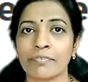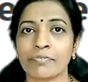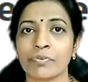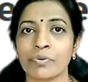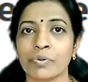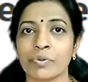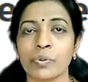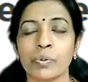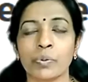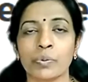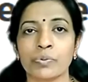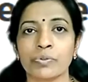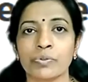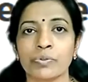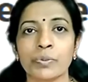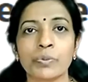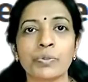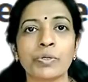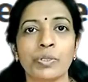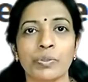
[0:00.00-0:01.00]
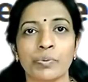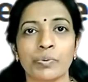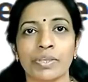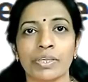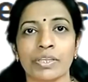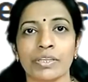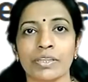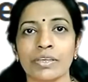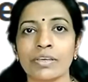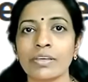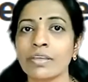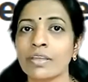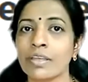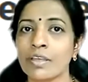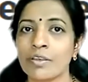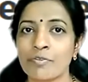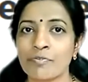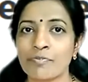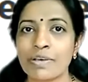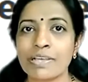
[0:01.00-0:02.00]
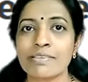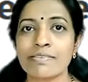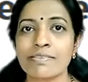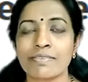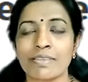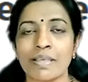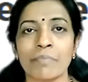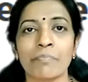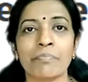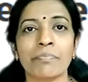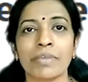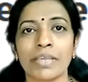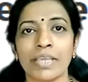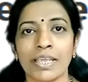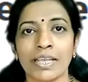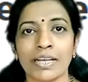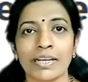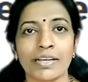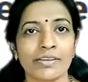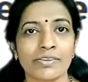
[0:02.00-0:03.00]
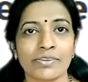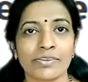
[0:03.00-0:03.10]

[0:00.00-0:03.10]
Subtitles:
to go through during the first SEM English